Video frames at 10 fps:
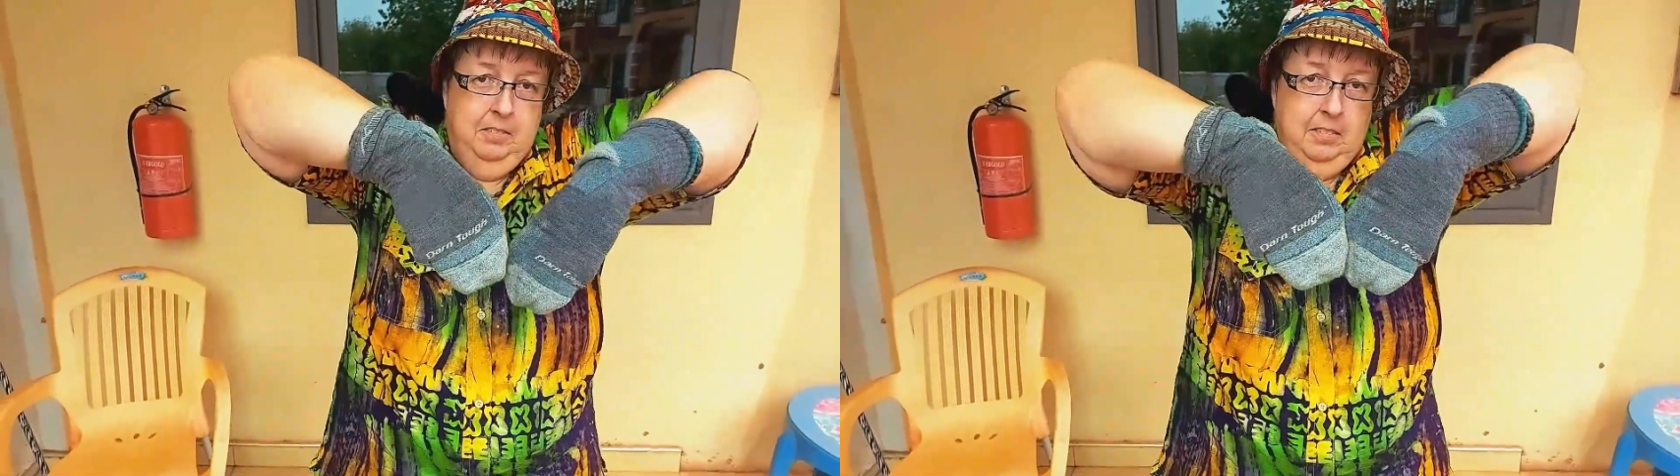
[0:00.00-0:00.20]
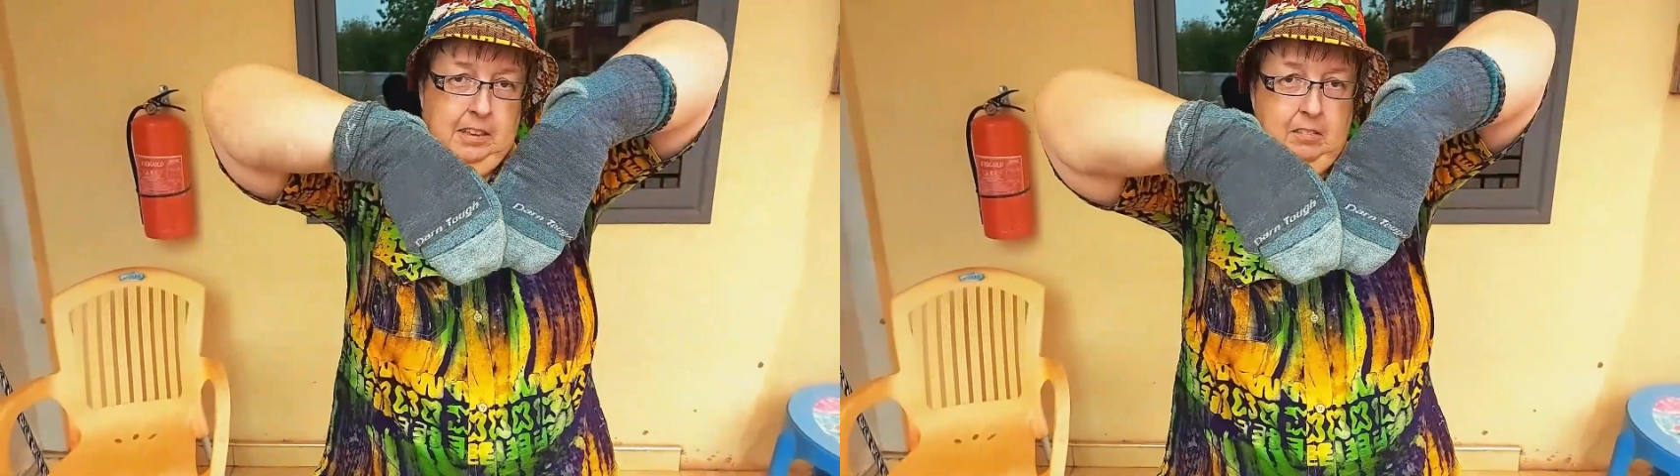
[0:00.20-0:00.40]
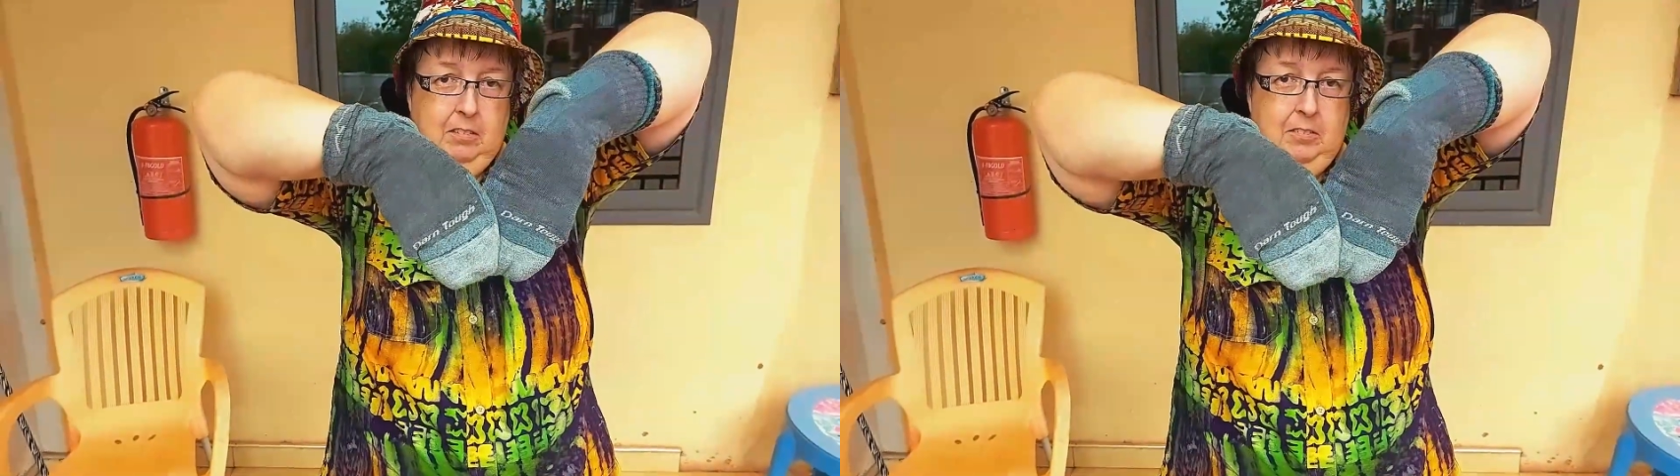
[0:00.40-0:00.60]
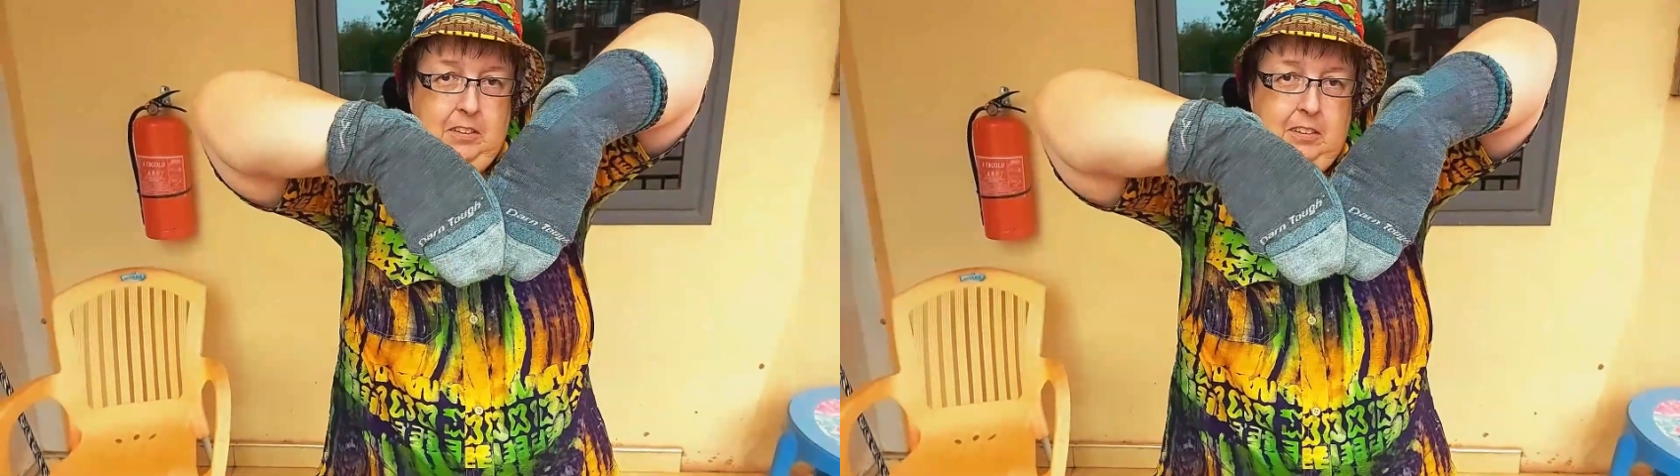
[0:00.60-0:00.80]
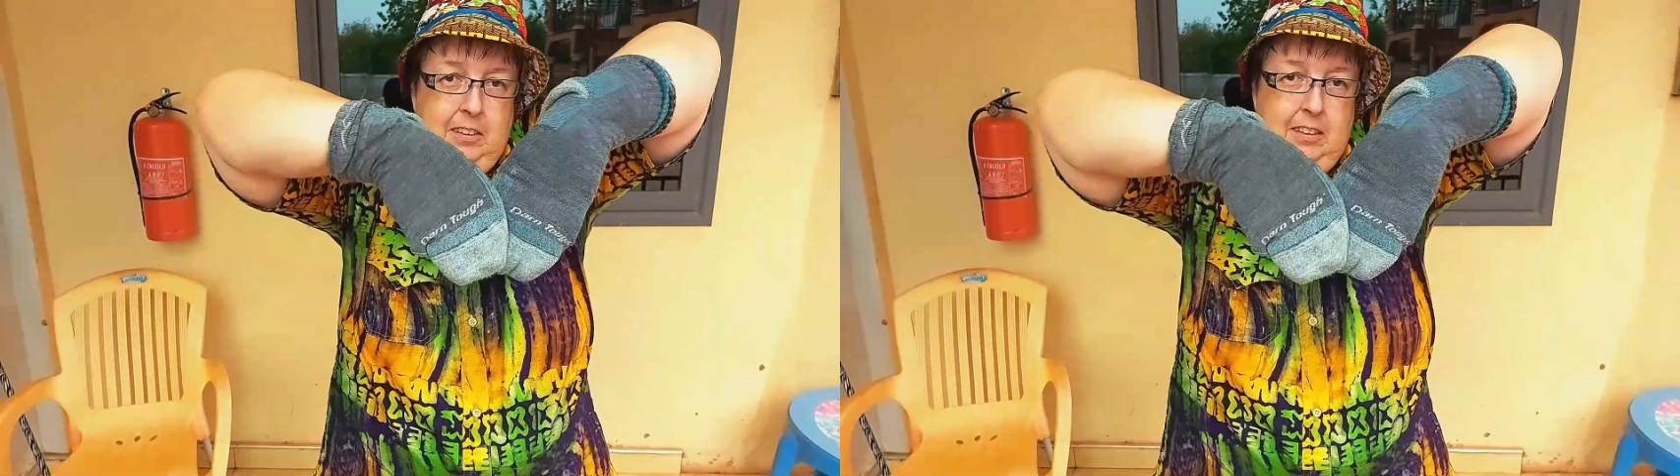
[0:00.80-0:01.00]
I don't know if
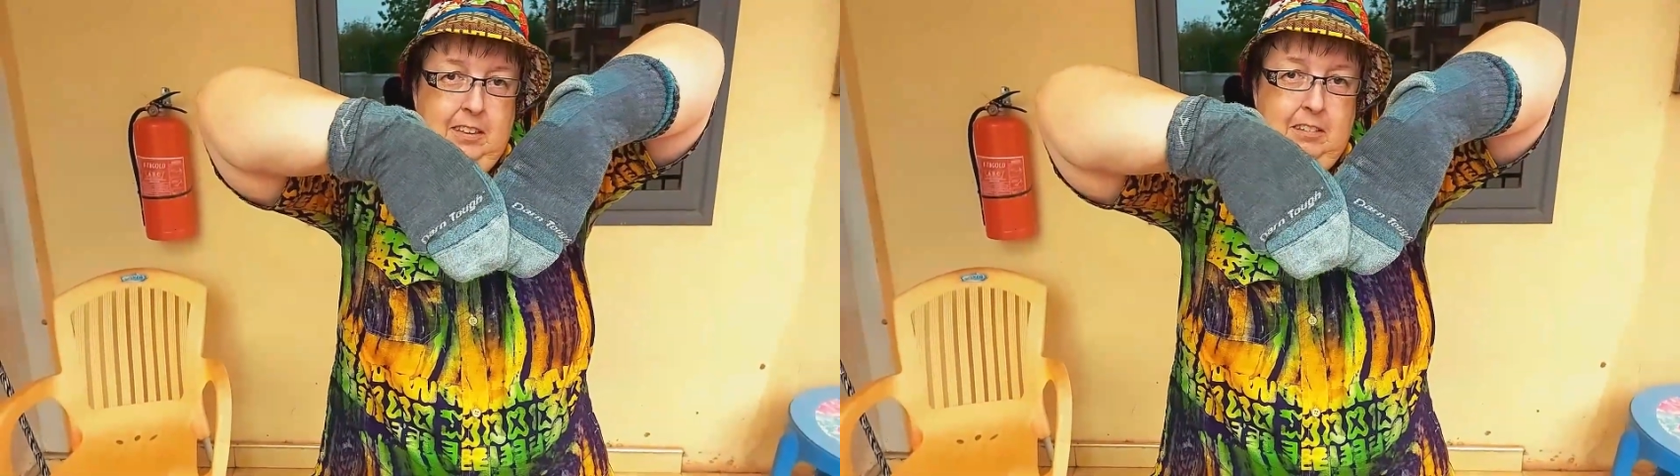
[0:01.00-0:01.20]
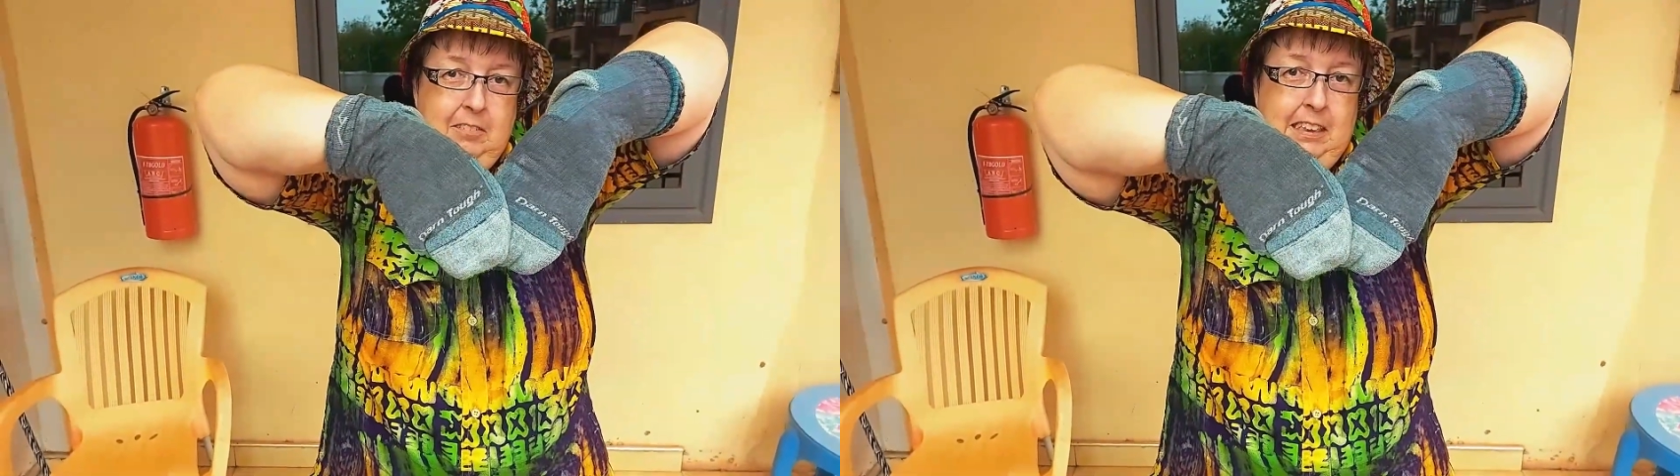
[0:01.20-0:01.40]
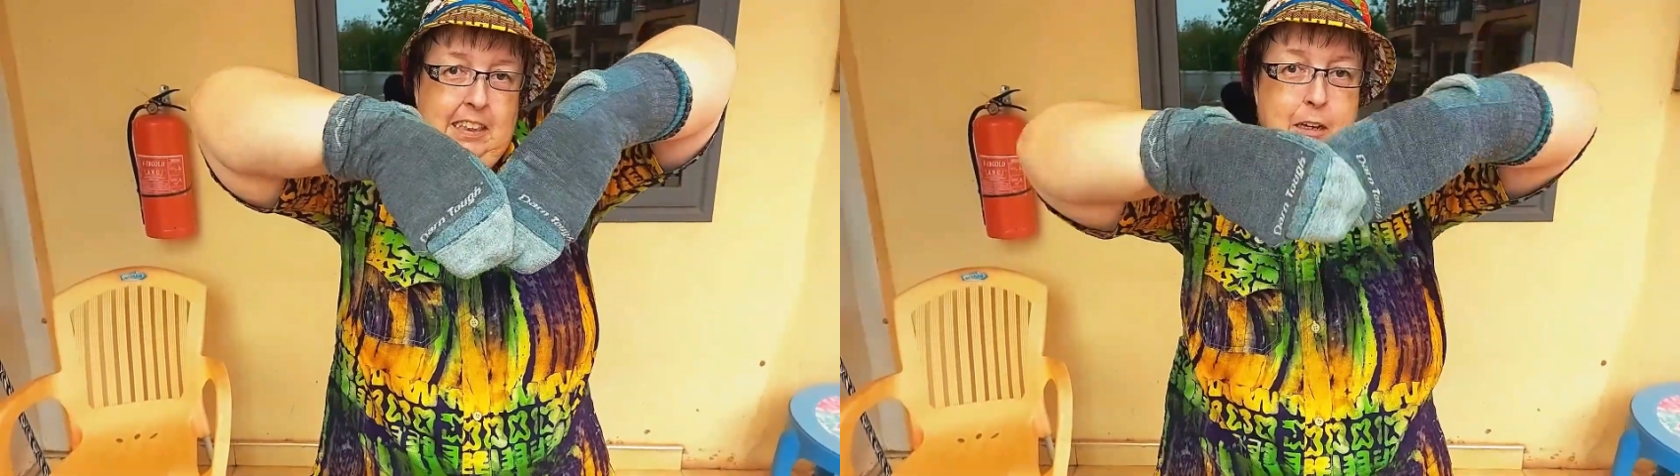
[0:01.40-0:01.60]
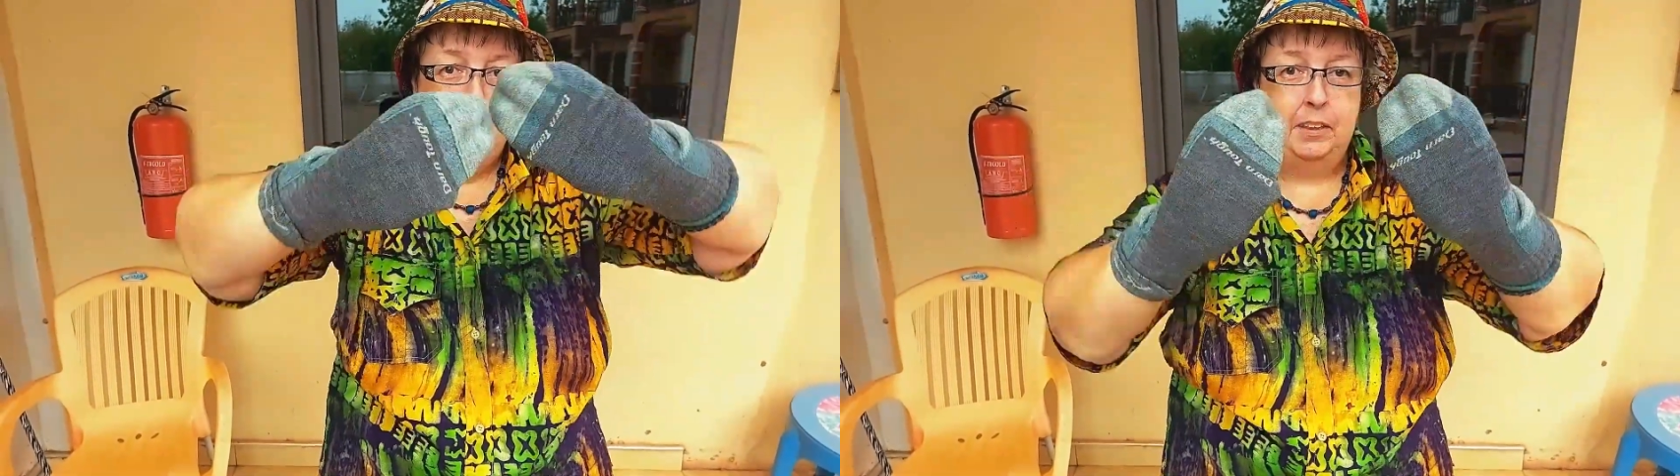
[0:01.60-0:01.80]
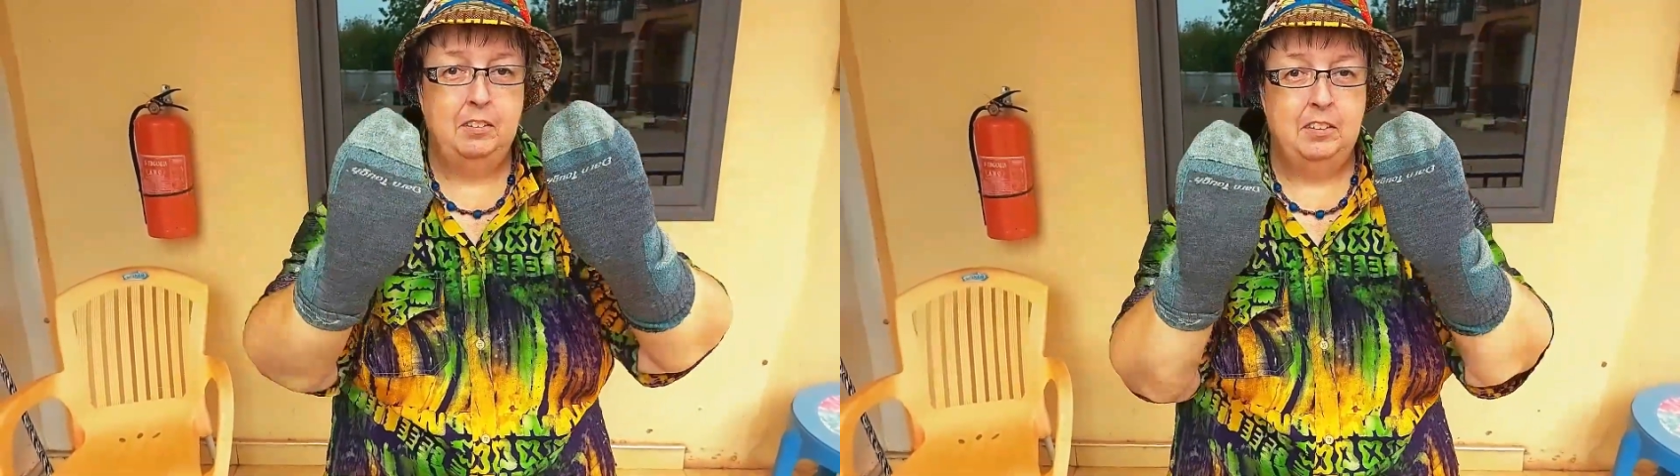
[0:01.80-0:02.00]
you can read that,
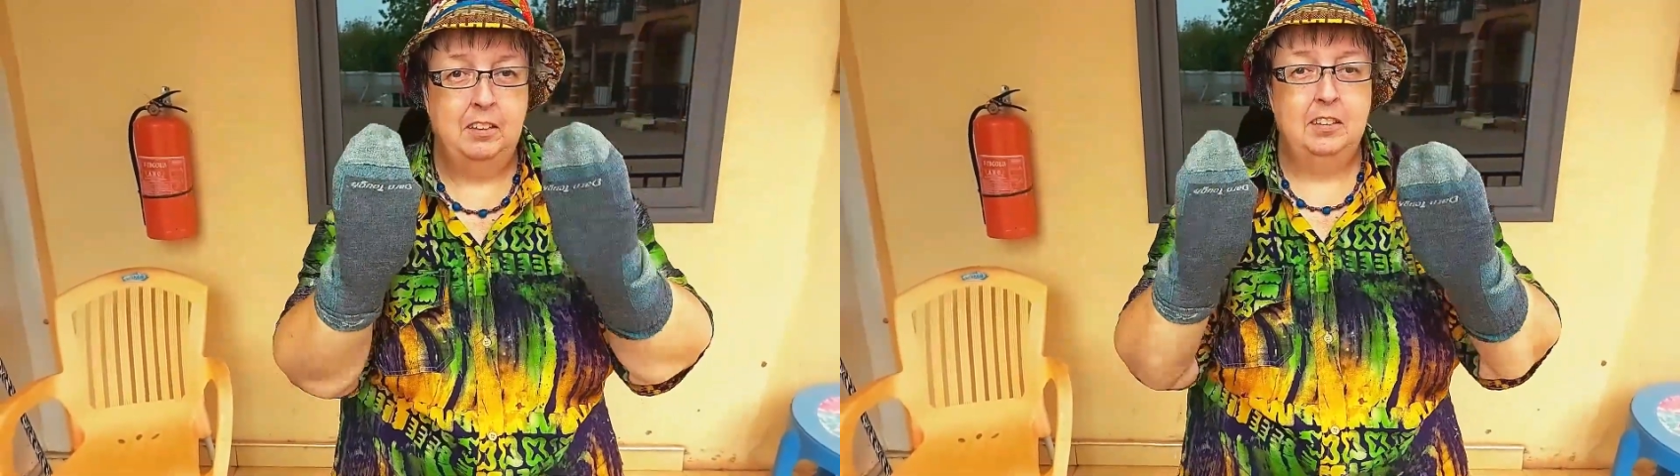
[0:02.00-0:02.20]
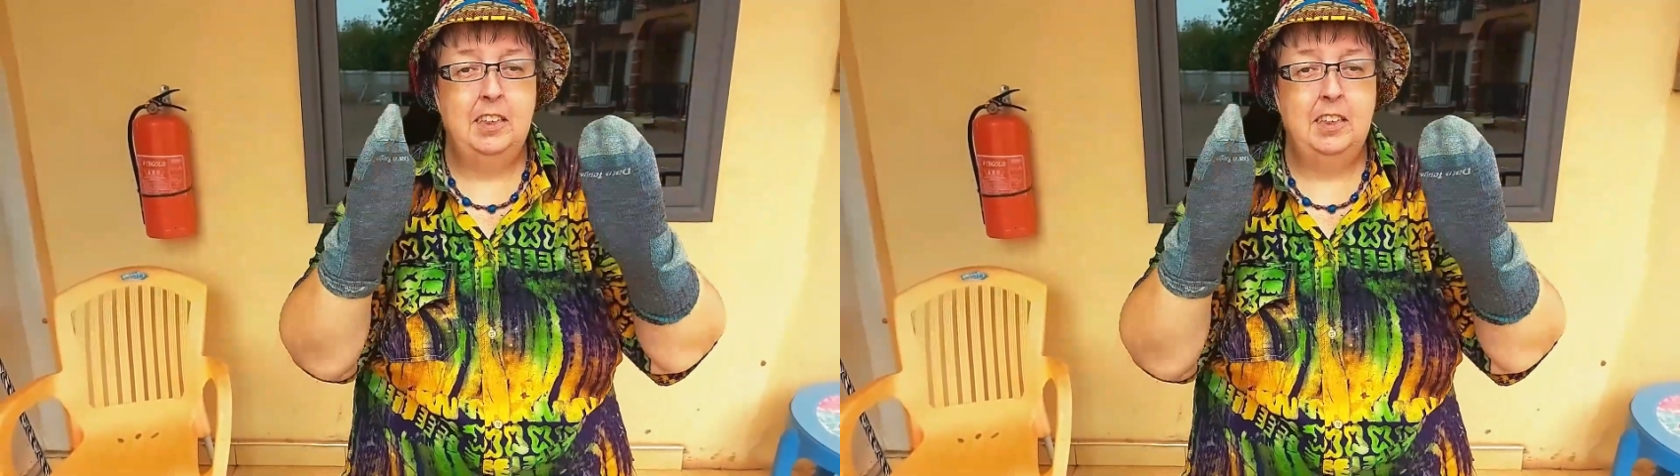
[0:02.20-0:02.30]
but these are darn